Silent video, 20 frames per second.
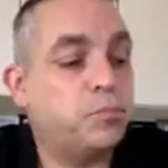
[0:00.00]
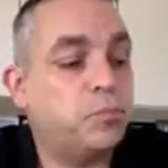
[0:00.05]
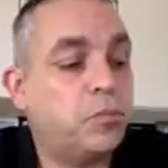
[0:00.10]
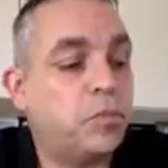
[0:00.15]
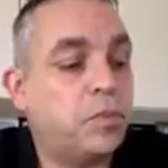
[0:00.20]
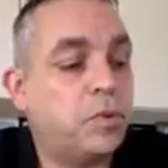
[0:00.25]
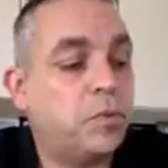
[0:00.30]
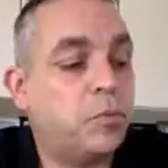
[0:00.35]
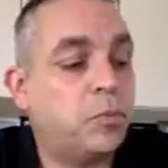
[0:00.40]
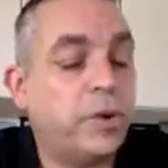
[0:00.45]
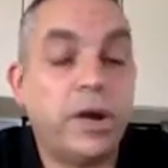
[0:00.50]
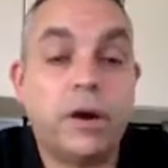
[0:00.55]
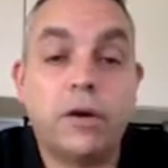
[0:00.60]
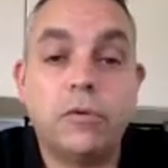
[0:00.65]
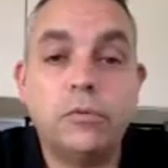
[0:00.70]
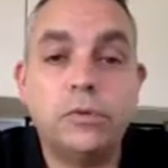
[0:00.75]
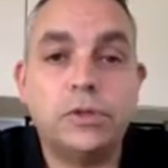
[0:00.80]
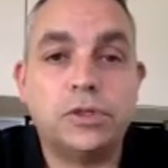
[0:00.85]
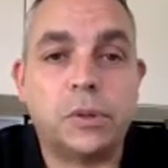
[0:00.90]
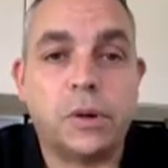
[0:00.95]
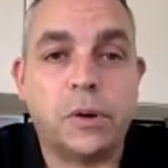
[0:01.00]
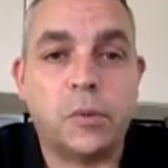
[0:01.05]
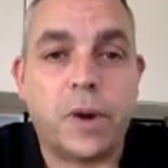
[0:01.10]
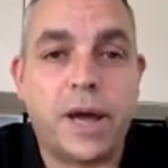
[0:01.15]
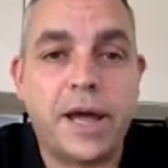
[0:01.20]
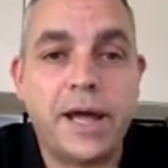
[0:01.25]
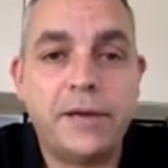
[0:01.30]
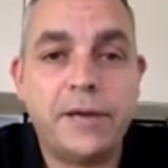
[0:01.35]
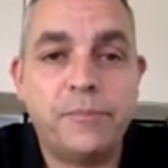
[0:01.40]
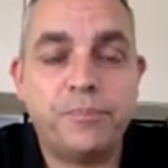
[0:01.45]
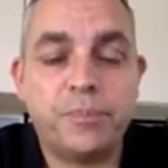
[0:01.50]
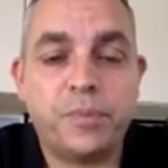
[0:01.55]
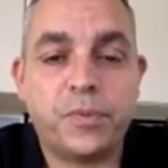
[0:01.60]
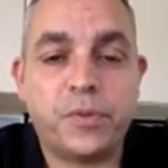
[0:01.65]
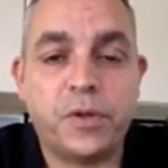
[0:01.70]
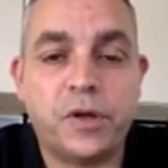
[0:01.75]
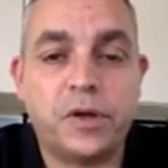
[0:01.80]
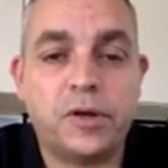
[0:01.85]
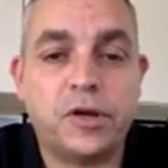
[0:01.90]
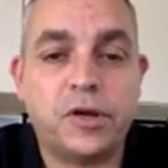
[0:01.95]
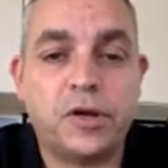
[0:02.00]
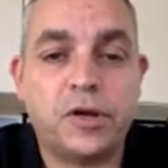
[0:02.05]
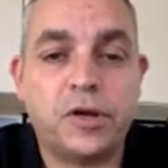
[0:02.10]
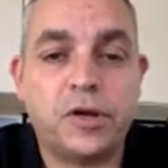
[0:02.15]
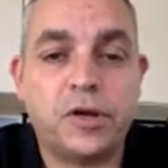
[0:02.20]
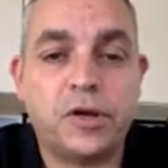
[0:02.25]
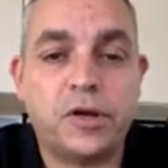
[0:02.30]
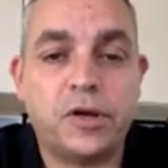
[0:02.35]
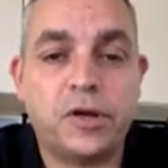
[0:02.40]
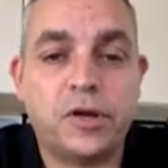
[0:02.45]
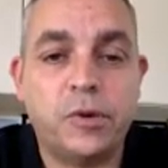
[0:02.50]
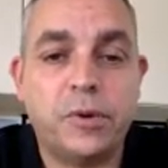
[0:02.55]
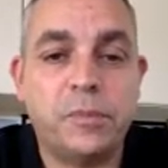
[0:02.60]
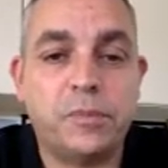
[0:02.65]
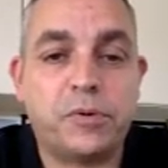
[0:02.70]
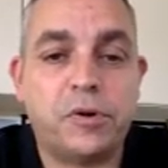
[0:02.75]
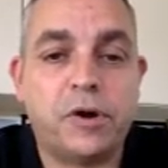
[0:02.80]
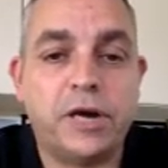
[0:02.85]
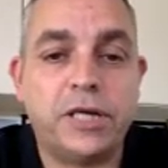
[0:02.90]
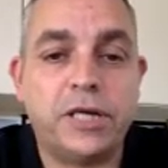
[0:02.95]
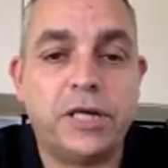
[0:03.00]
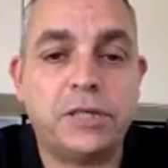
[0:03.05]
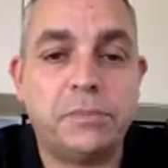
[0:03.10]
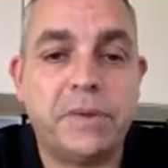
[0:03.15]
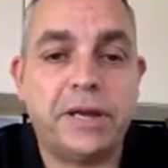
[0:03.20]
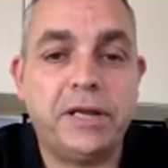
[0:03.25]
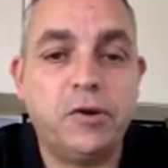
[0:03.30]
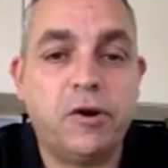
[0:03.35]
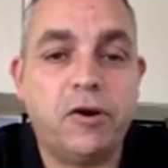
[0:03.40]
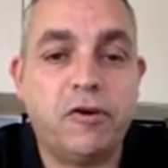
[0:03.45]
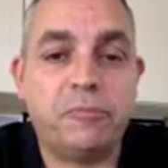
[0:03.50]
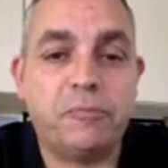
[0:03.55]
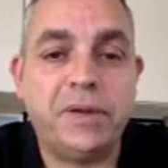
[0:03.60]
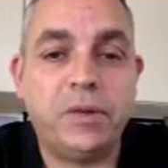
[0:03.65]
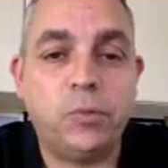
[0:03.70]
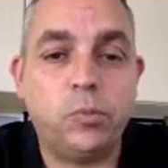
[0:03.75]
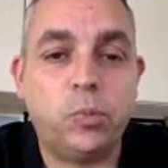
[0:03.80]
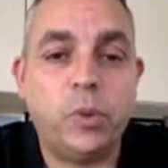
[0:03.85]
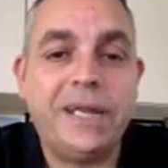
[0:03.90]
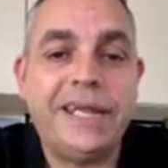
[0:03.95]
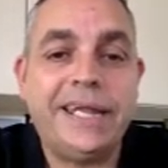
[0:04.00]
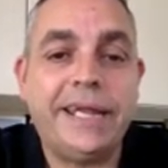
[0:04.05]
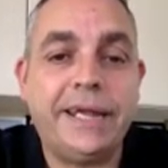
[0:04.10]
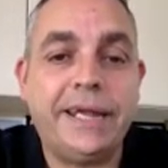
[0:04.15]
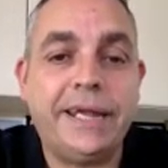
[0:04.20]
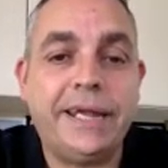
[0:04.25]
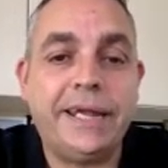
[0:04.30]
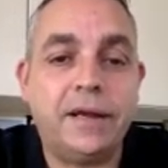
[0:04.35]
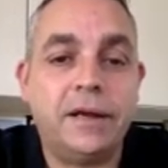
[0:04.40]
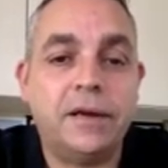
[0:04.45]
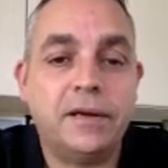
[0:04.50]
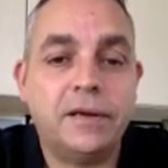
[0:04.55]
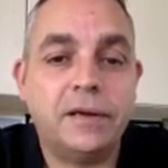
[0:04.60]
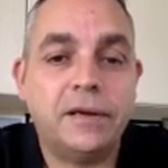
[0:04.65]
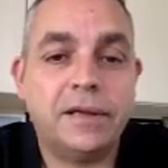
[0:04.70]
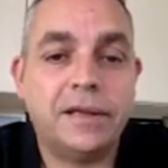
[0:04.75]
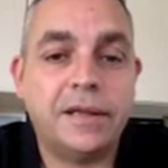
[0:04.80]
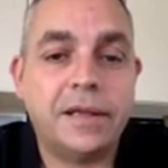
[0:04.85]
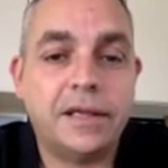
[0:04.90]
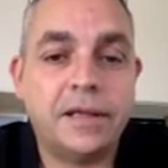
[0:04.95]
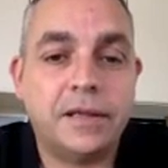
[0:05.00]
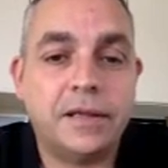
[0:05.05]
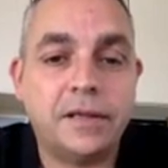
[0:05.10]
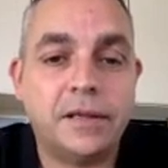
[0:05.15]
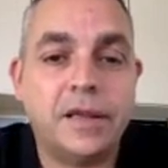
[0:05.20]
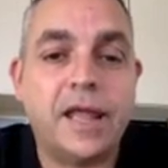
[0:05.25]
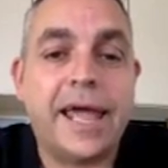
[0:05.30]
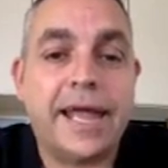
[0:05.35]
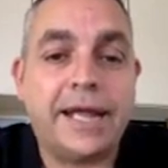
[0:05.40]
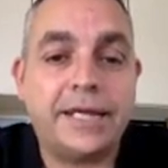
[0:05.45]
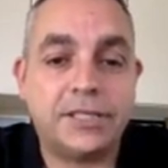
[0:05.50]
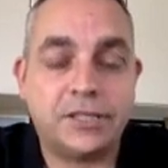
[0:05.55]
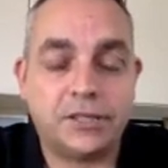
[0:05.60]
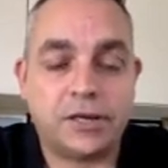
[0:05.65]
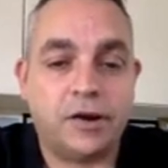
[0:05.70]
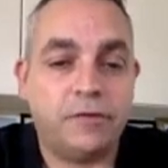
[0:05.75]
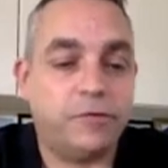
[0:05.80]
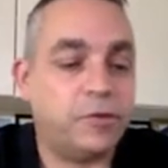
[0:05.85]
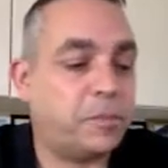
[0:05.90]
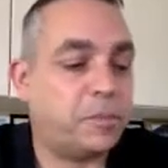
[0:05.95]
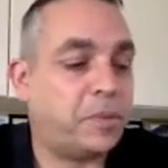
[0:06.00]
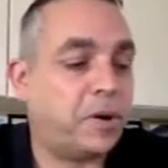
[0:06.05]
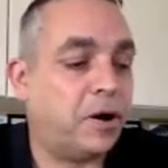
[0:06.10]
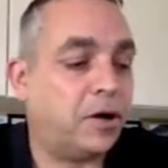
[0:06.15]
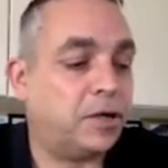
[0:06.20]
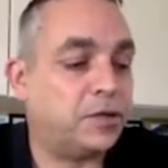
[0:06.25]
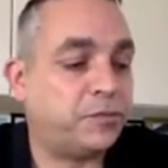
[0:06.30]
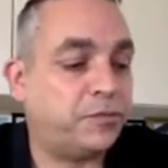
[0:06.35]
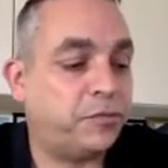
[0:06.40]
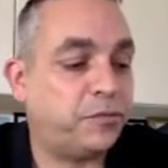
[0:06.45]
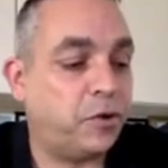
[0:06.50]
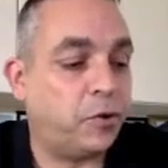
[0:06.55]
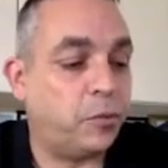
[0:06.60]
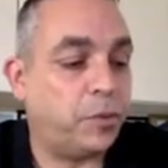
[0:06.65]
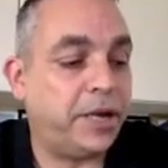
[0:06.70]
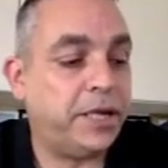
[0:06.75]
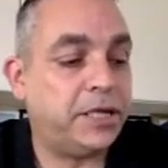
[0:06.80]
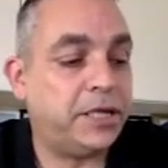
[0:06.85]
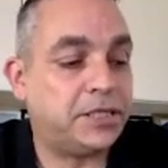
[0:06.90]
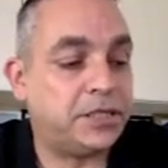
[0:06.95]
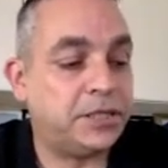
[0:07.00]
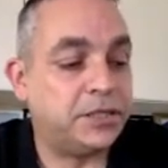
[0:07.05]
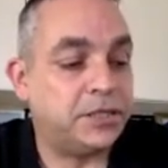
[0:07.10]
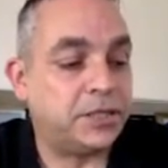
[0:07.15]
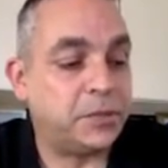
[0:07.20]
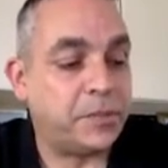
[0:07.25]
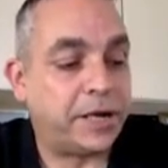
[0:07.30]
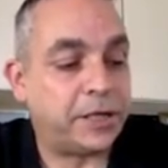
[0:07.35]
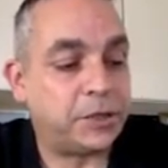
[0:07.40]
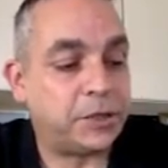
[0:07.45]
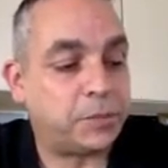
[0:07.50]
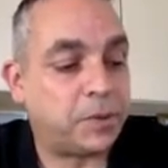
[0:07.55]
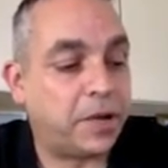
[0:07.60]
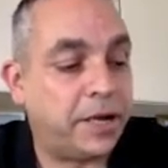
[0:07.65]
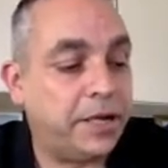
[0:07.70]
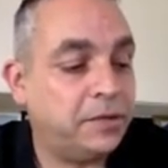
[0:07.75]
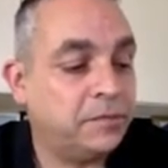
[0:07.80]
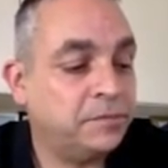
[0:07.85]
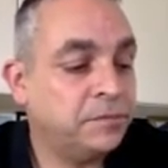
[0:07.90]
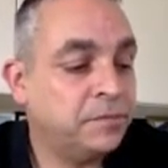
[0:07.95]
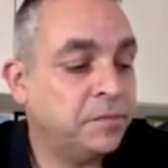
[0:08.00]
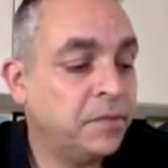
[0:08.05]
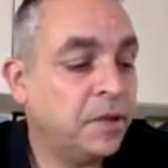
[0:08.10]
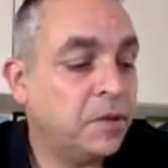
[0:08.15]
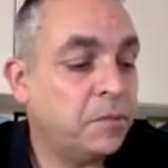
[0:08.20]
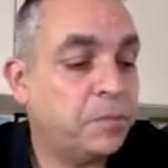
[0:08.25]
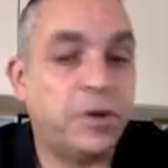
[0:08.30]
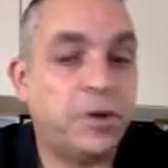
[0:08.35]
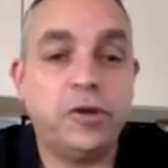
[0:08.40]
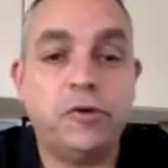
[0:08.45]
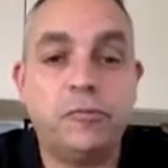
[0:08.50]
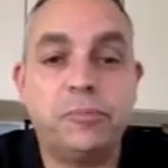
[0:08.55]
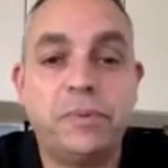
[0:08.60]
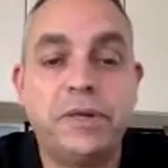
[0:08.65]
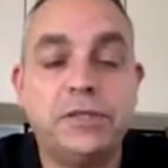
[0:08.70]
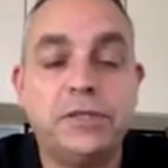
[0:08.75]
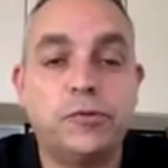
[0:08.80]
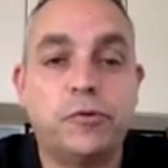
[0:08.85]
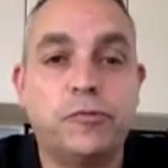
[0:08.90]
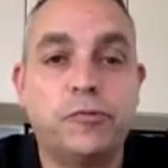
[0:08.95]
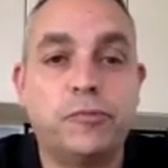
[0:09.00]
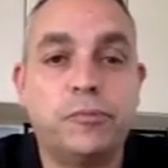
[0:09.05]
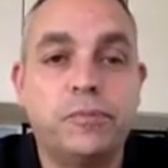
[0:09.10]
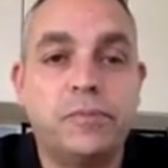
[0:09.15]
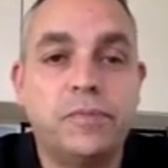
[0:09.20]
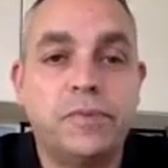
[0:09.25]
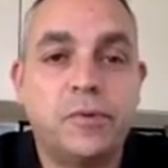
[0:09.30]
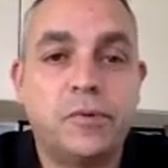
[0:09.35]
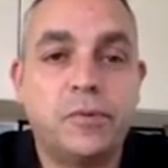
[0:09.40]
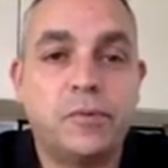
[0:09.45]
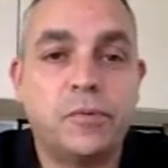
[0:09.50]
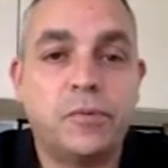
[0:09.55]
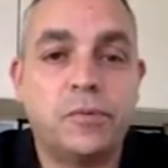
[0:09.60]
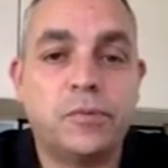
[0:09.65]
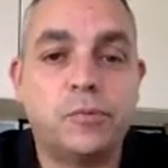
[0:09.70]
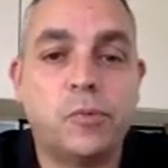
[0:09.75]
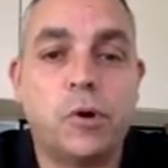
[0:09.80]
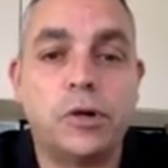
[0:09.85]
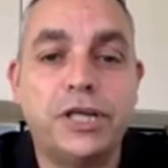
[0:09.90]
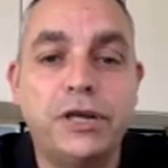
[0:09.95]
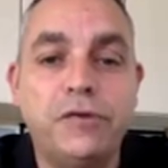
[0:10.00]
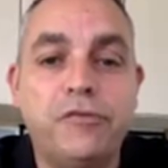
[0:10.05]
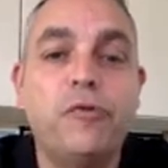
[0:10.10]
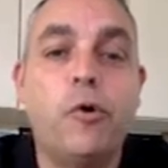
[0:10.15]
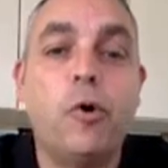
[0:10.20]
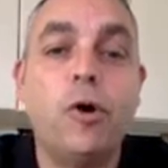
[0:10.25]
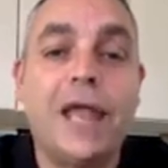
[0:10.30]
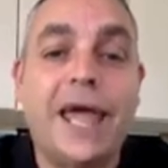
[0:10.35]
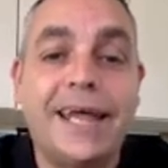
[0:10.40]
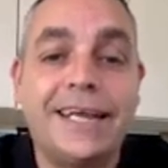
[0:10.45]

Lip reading: We are also aware that Gerwyn Price may not have been winning legs over the past few weeks since the match play, but you've been sort of watching 4 legs